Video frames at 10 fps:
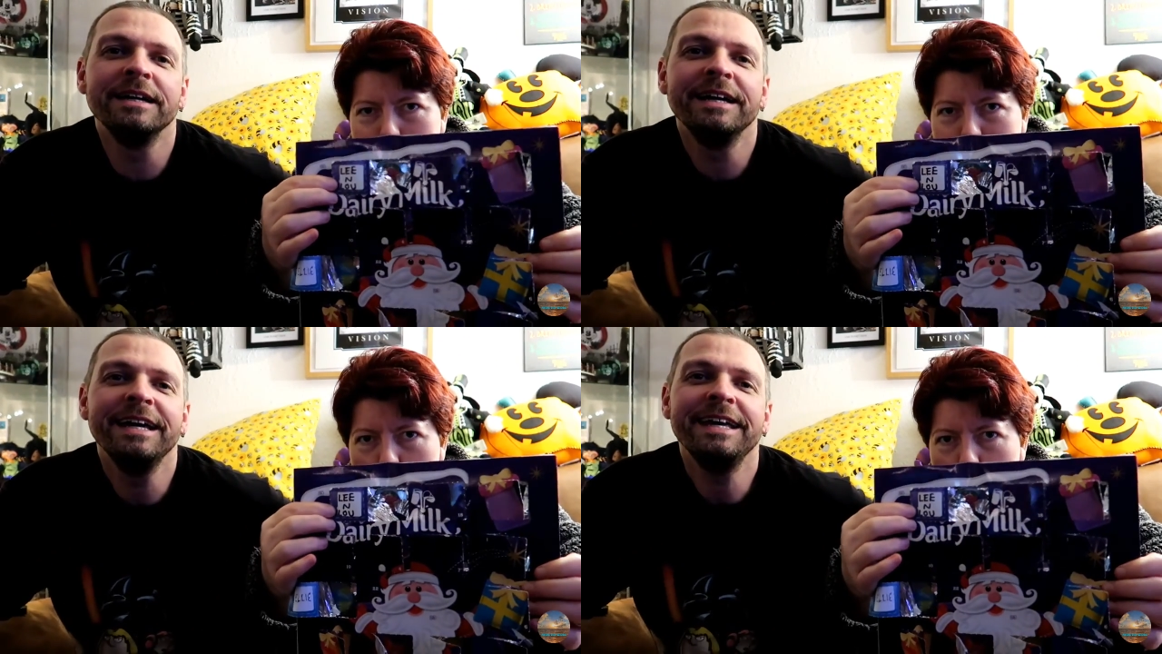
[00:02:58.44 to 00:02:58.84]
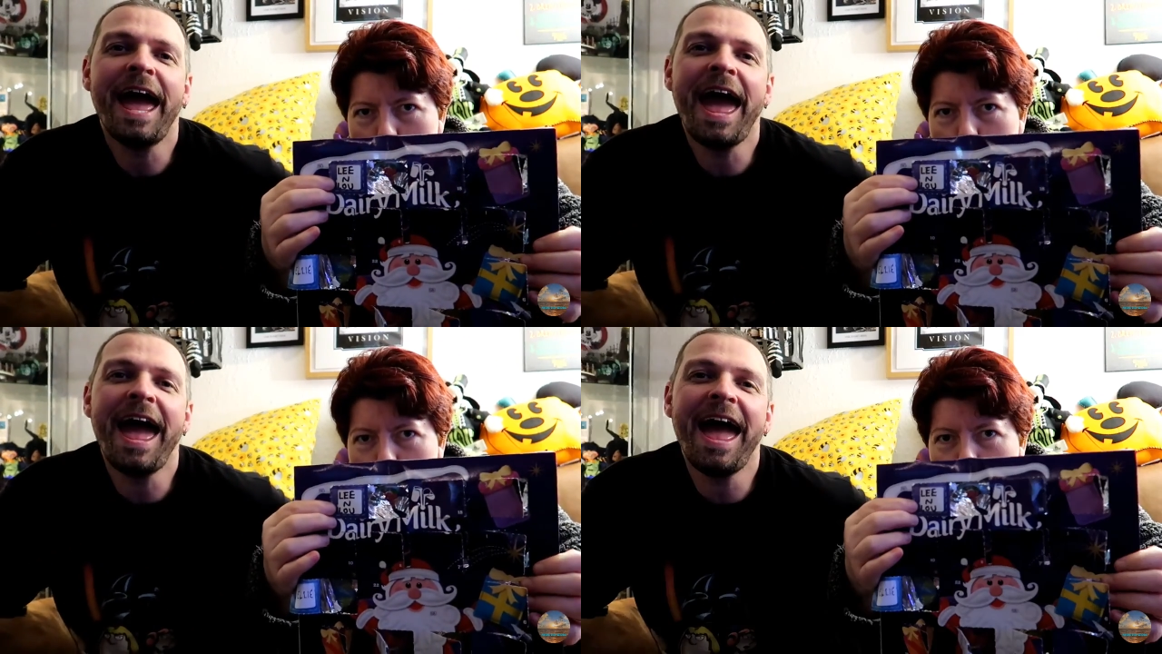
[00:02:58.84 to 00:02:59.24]
Speaker 1: Boom.
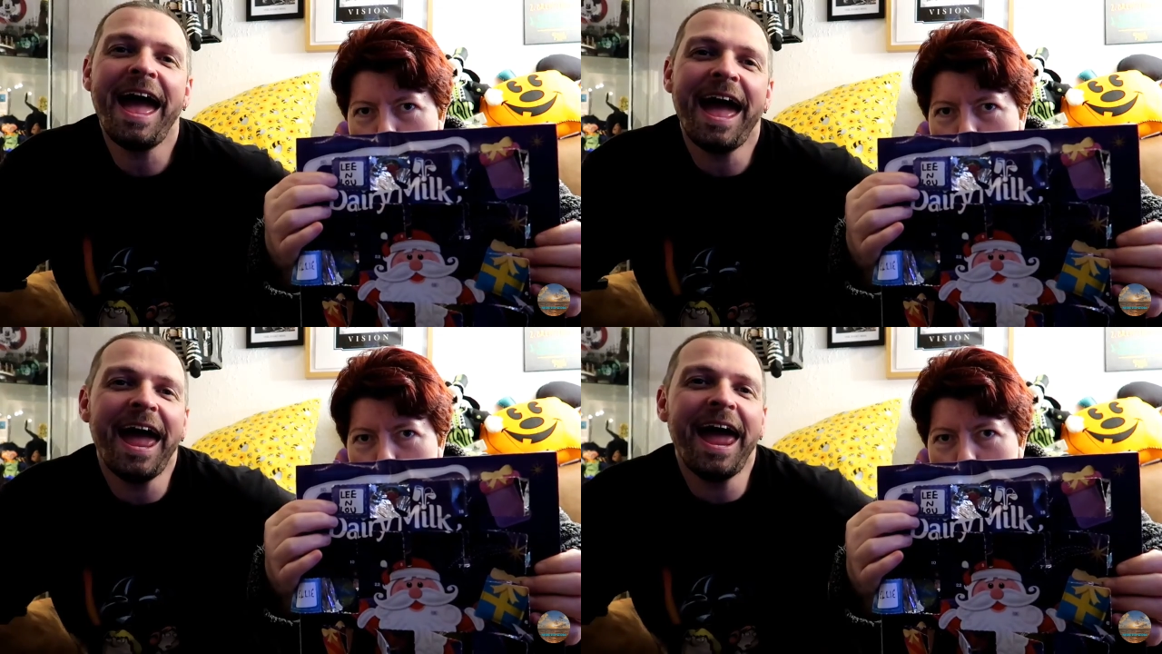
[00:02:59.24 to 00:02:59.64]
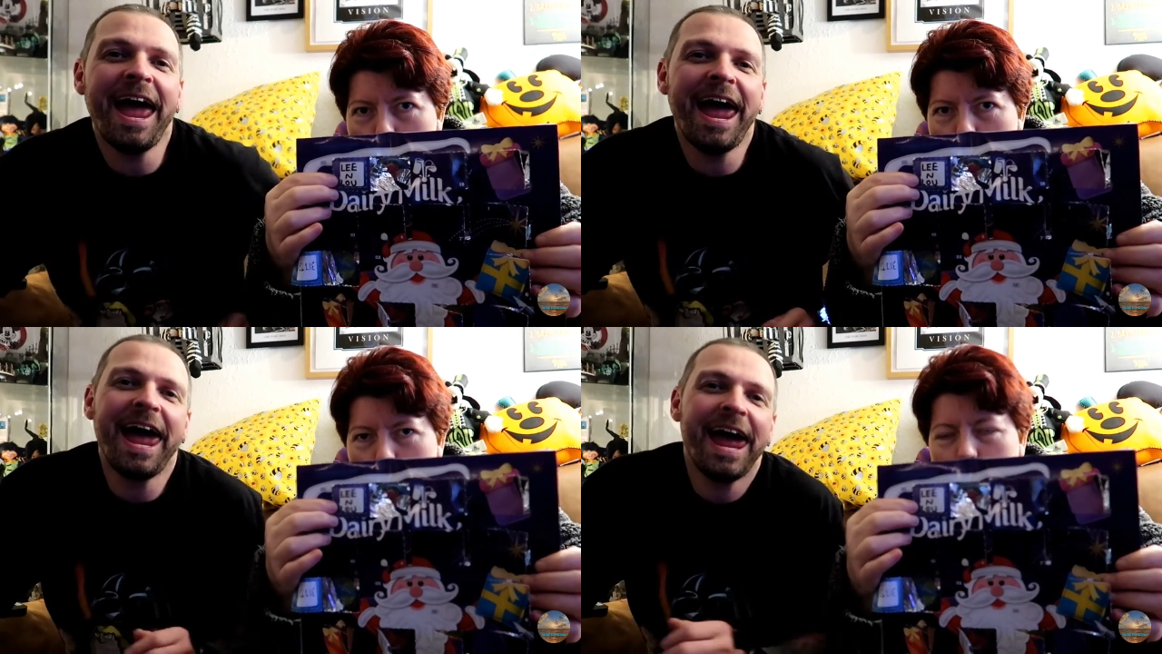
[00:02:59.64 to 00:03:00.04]

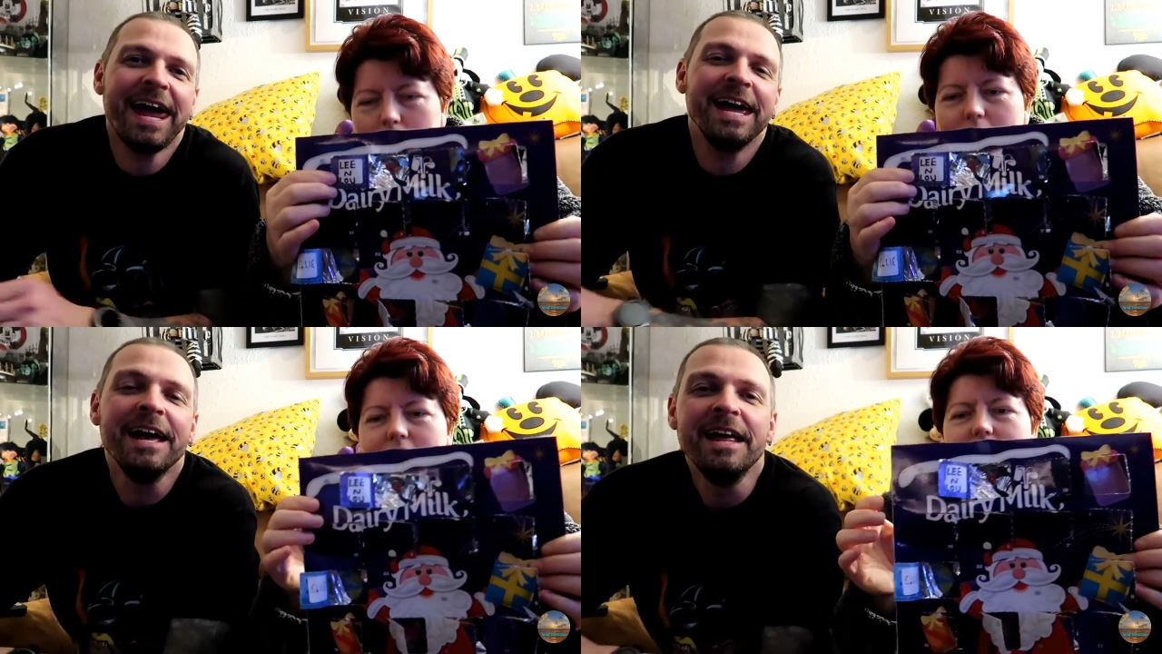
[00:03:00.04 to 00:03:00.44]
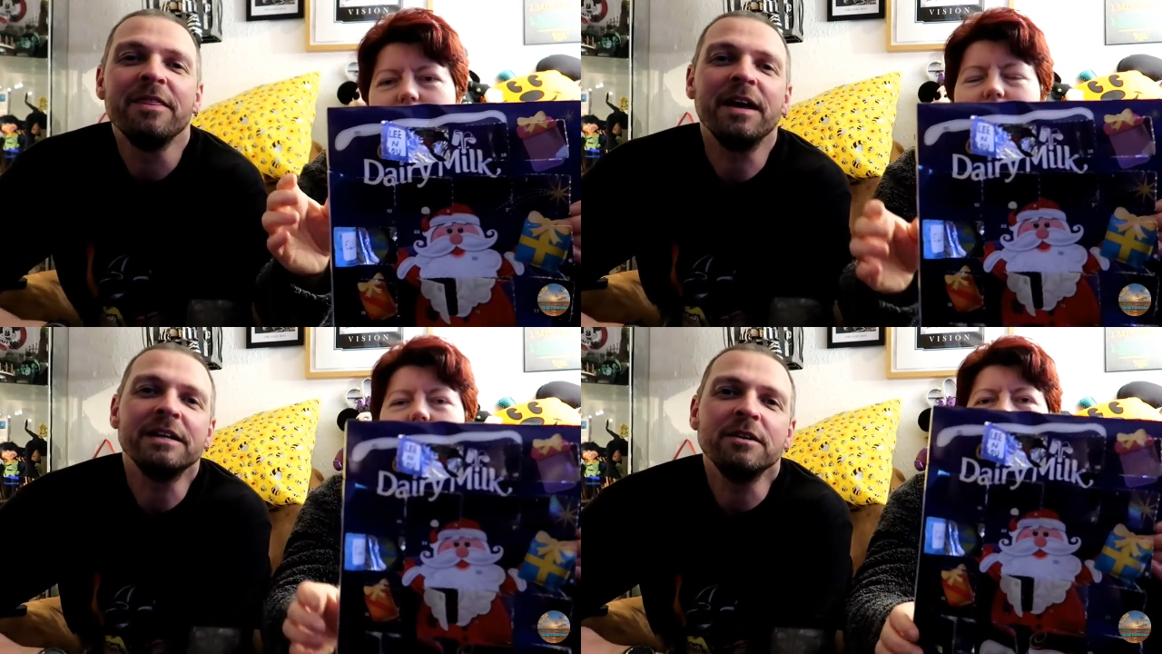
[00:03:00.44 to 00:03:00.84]
Yay!
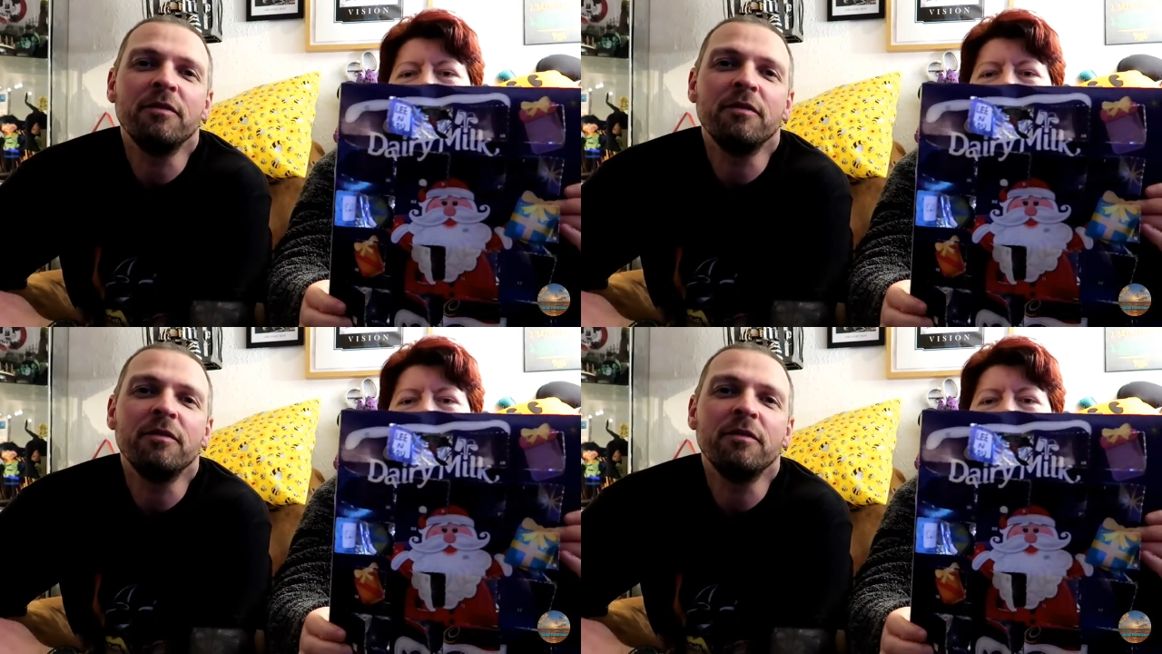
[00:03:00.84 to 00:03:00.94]
Thank you